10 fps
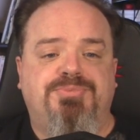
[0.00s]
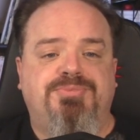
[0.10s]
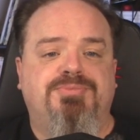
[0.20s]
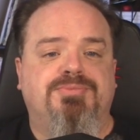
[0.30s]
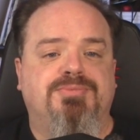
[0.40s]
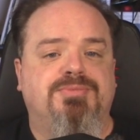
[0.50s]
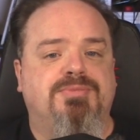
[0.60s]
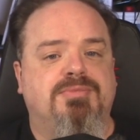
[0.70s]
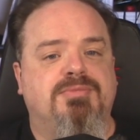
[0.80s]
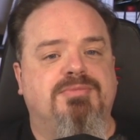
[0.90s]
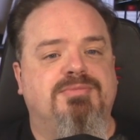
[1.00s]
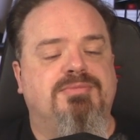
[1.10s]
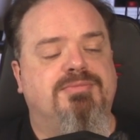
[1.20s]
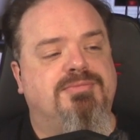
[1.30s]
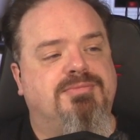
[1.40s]

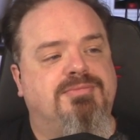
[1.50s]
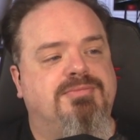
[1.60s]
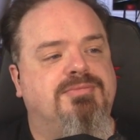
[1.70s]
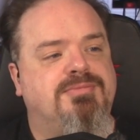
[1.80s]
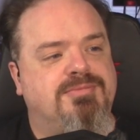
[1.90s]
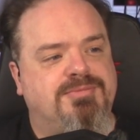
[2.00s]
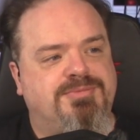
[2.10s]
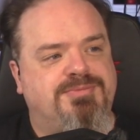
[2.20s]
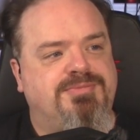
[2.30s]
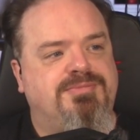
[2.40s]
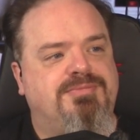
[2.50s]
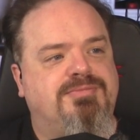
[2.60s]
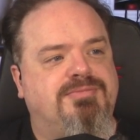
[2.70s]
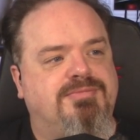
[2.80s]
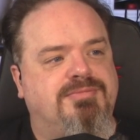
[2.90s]

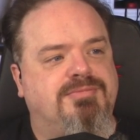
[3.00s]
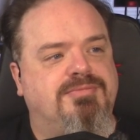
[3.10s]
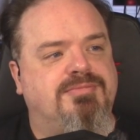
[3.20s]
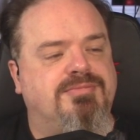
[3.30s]
(silent)